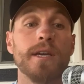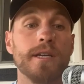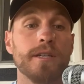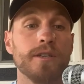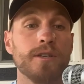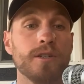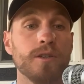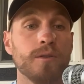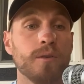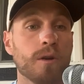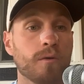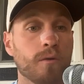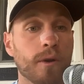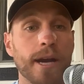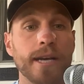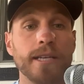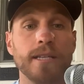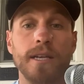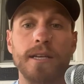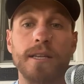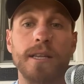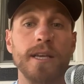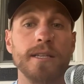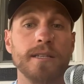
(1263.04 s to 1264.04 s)
into a
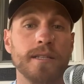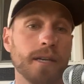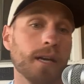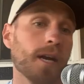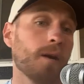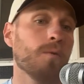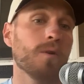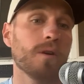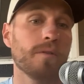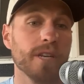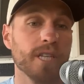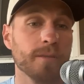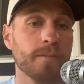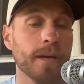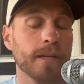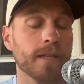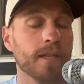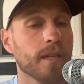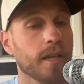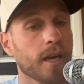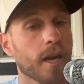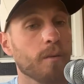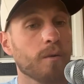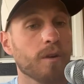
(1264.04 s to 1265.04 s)
race like this. Like I would have
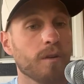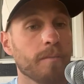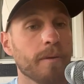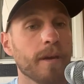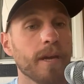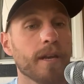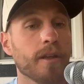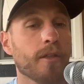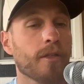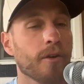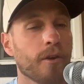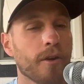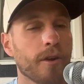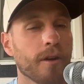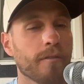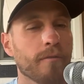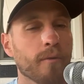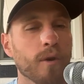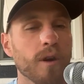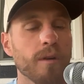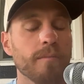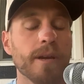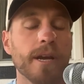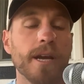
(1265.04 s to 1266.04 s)
expected that I would have peed at 30 or
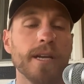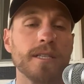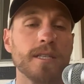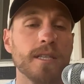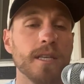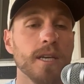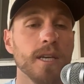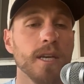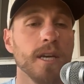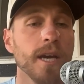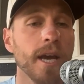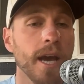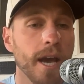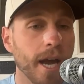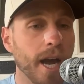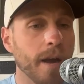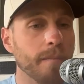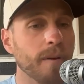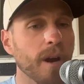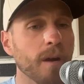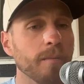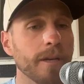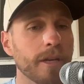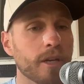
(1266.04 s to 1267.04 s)
40 minutes, and I
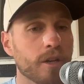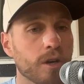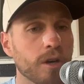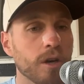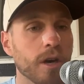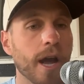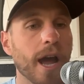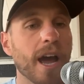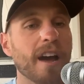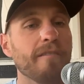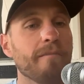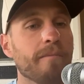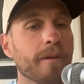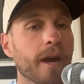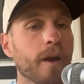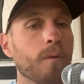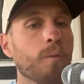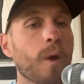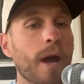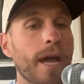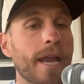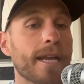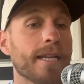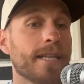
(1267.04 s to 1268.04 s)
probably could have, but I
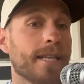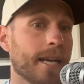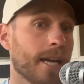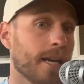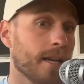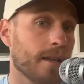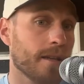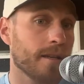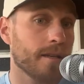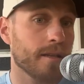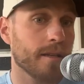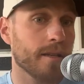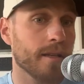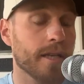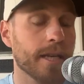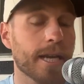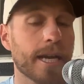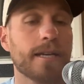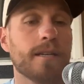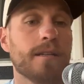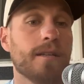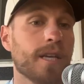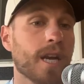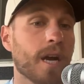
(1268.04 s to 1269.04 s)
waited to get
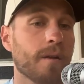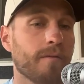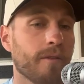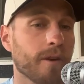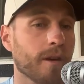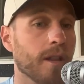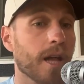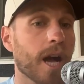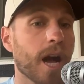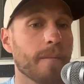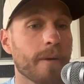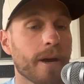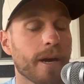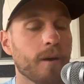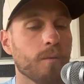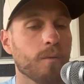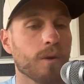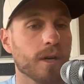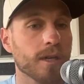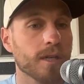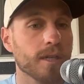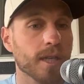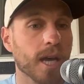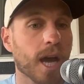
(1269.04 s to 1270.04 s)
to the top of a climb. I didn't
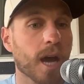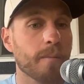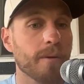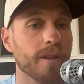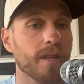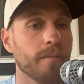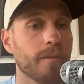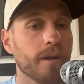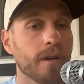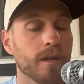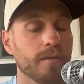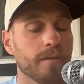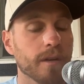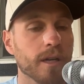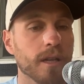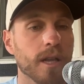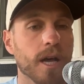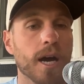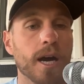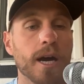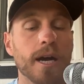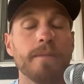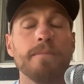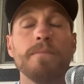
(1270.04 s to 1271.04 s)
want to stop in the middle of a
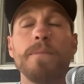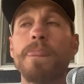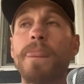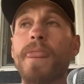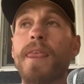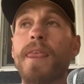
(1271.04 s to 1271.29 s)
climb,